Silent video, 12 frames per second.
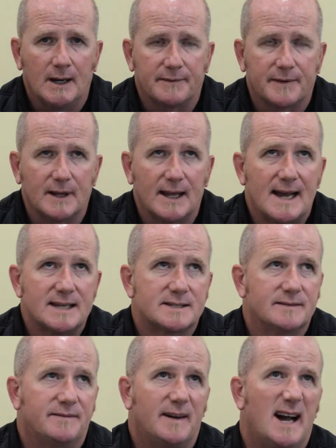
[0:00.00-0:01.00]
For the
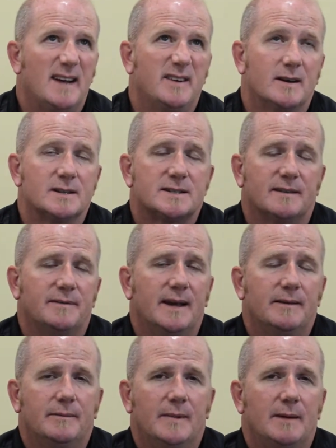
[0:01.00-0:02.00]
last 5 years, or
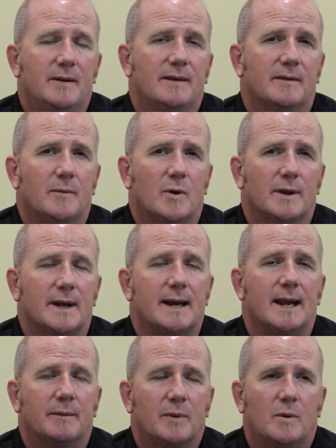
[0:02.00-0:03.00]
maybe even more, the
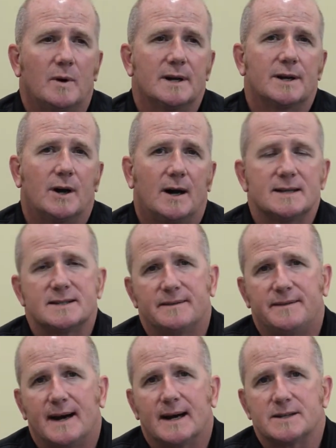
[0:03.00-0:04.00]
number one cause
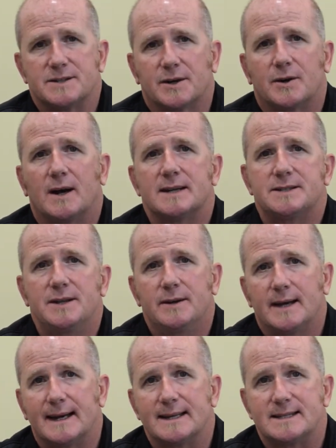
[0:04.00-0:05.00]
of fires across the
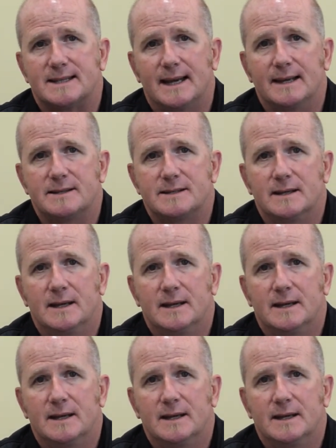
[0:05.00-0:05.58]
United States